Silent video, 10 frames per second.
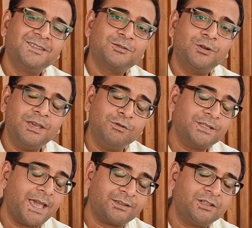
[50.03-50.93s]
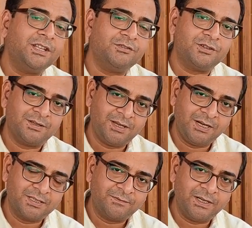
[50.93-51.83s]
So he was excellent
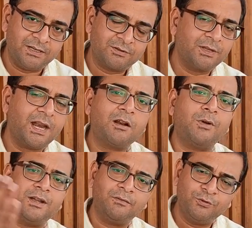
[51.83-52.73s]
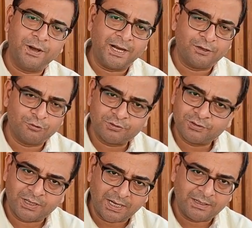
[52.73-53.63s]
in his field. So there are quite a few
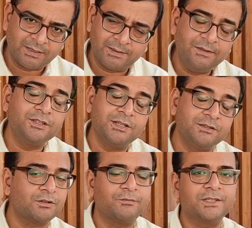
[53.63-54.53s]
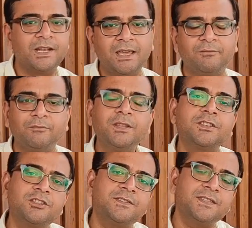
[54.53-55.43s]
anecdotes and incidents of his life. One
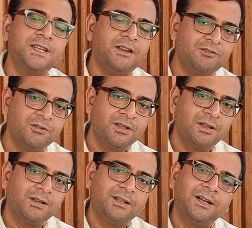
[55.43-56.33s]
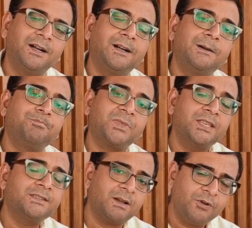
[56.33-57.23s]
such incident
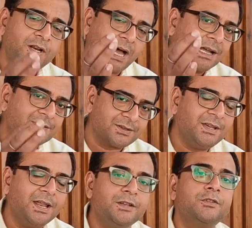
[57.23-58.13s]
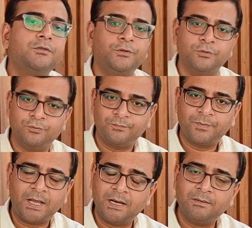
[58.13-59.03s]
is someone asked in an interview,
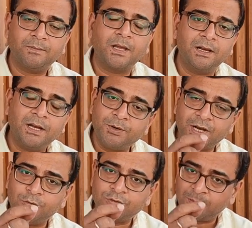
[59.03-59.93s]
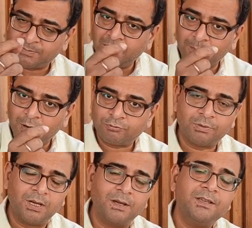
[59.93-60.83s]
and let me tell you something about
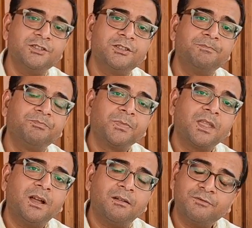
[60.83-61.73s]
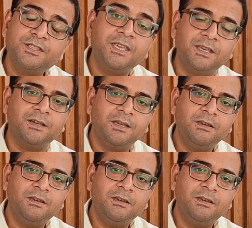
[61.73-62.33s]
his physique.